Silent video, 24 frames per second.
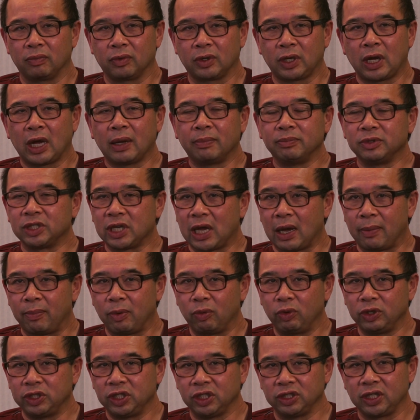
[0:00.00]
comes up,
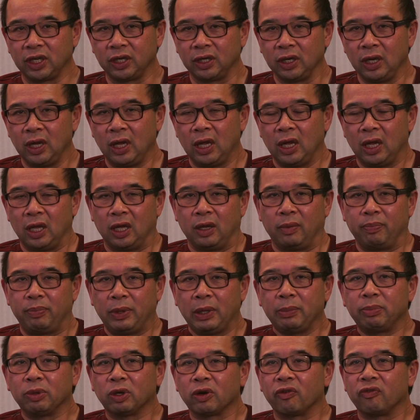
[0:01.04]
which is that
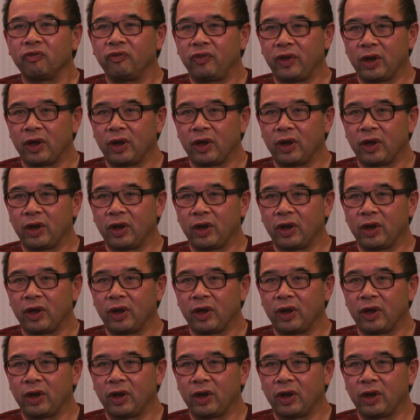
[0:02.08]
people are